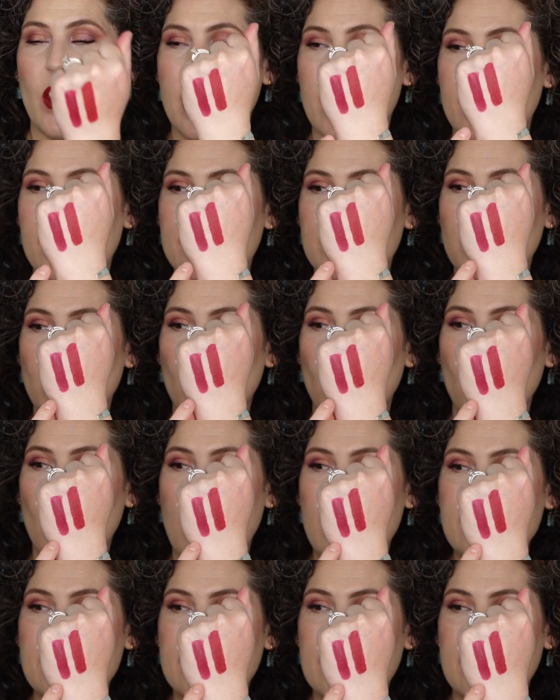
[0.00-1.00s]
was
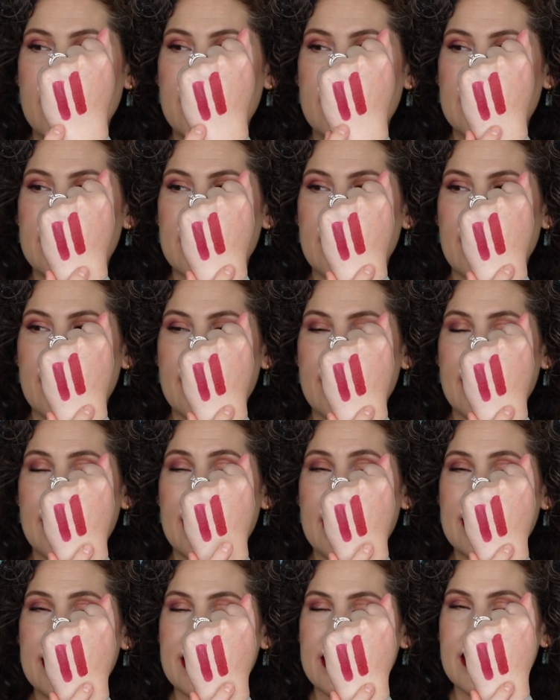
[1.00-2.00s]
what does
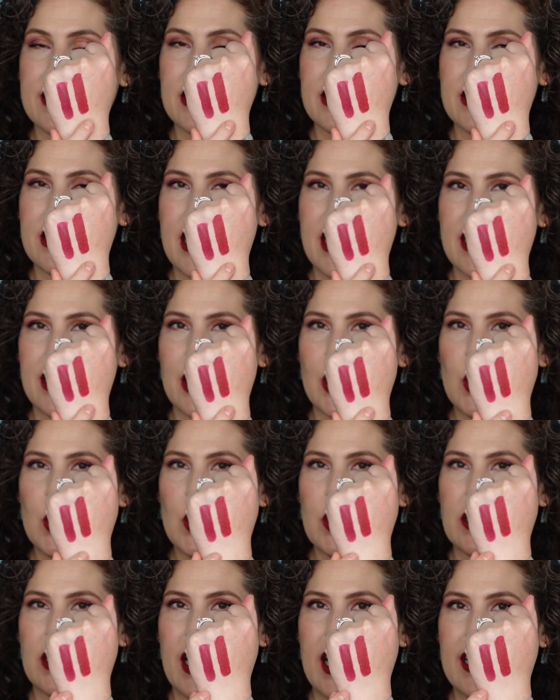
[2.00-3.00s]
this shade
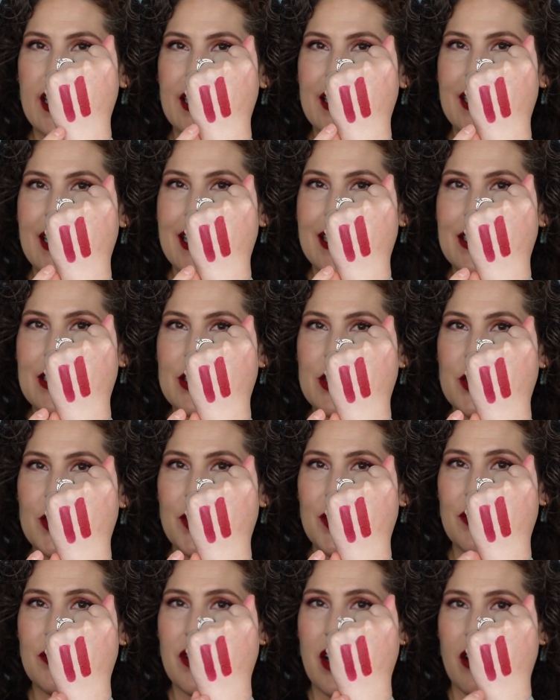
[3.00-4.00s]
look like next
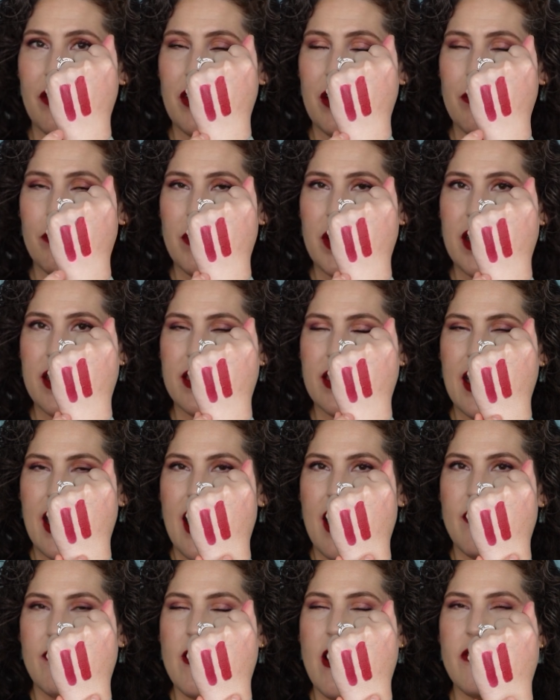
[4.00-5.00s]
to Velvet Myth?
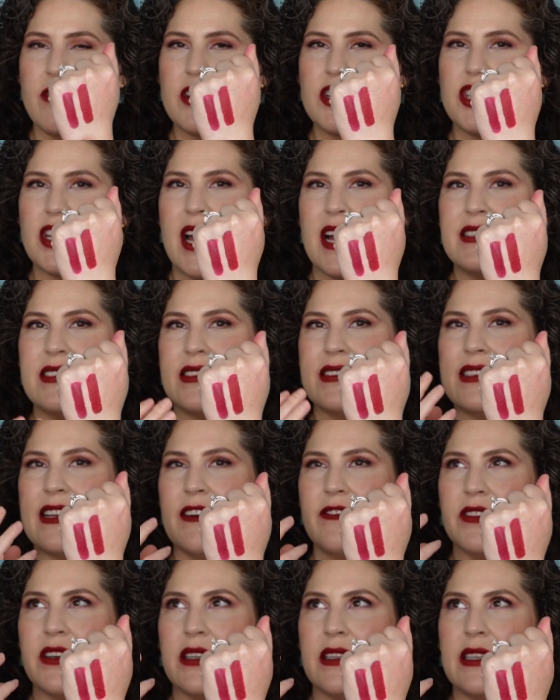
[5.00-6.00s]
Velvet Jazz is
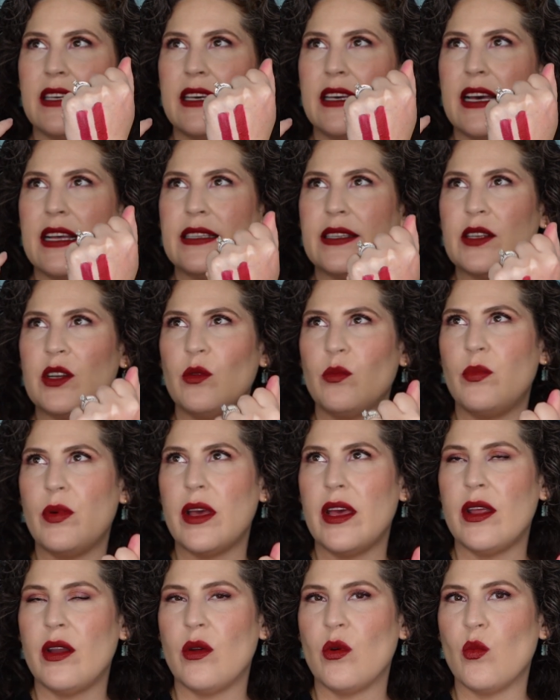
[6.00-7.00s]
definitely a little
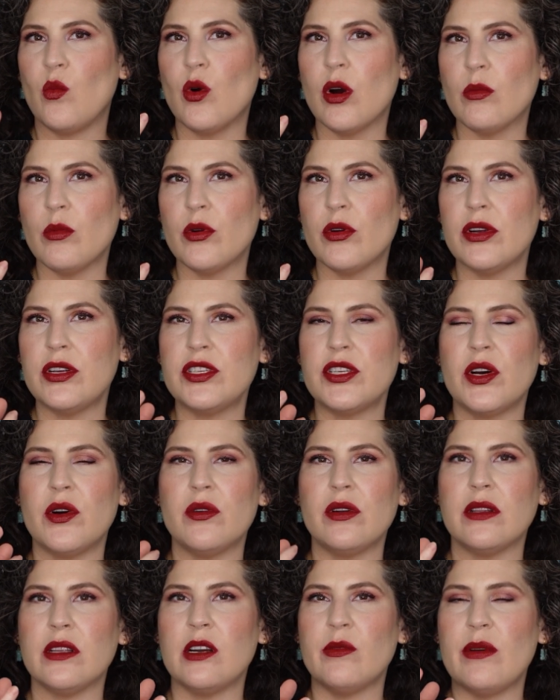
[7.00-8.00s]
bit warmer in
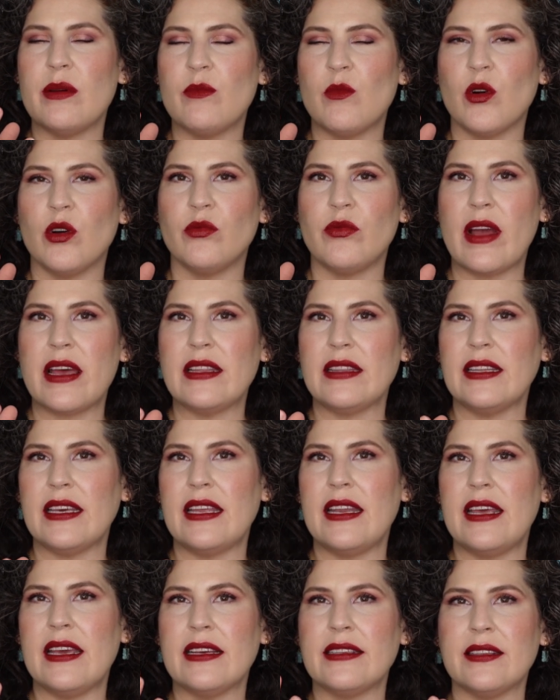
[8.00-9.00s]
tone, a little bit more red
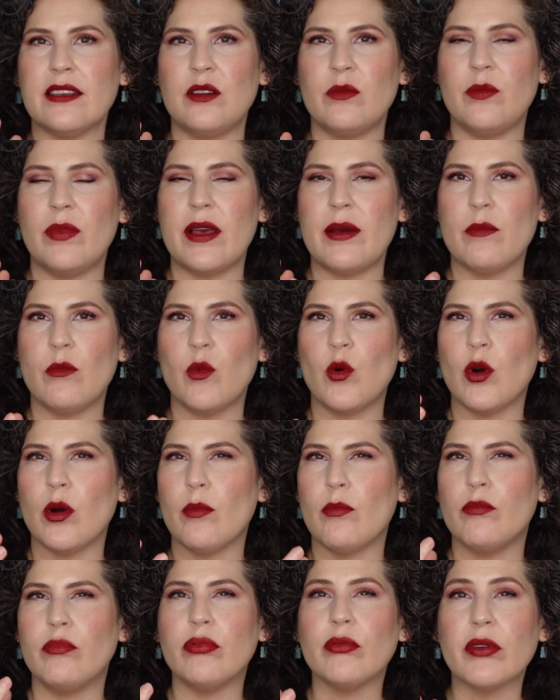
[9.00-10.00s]
leaning, a little bit
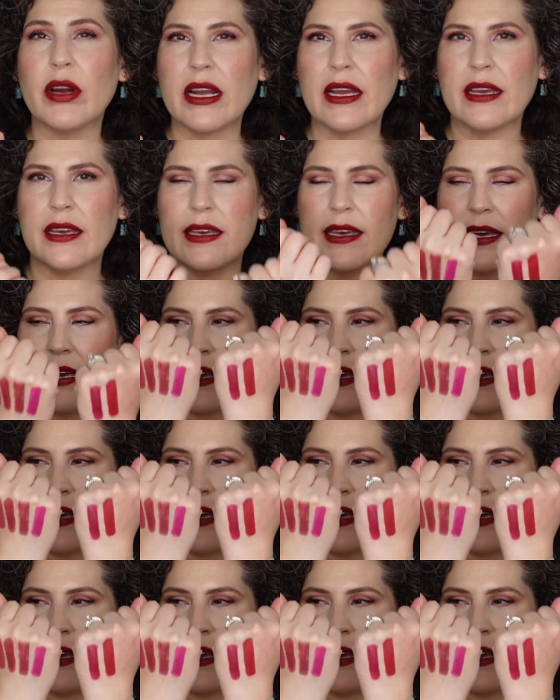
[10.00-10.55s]
more brick